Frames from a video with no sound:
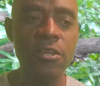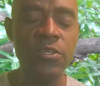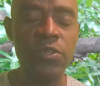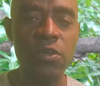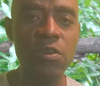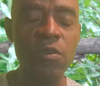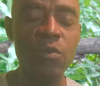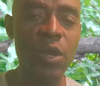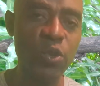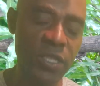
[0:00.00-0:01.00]
So
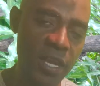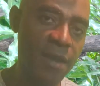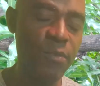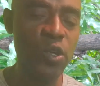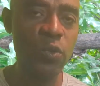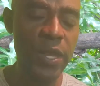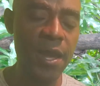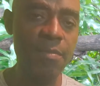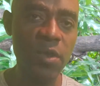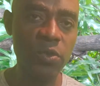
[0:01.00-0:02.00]
we could talk about when
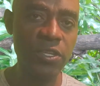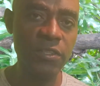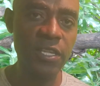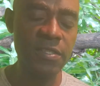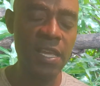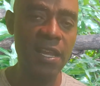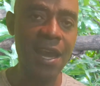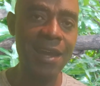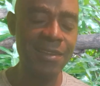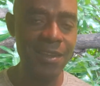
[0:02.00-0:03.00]
they sell
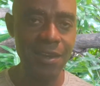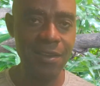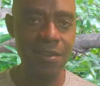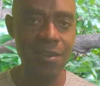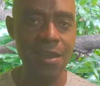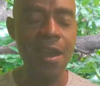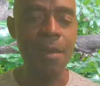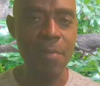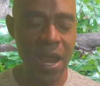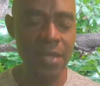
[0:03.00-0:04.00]
unlock
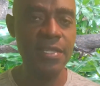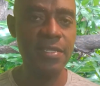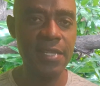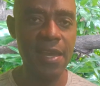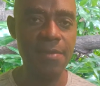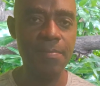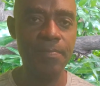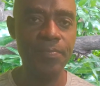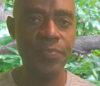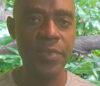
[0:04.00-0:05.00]
a morning time
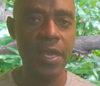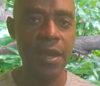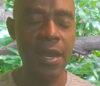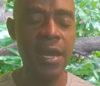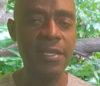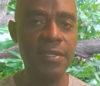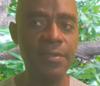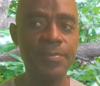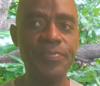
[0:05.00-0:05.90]
and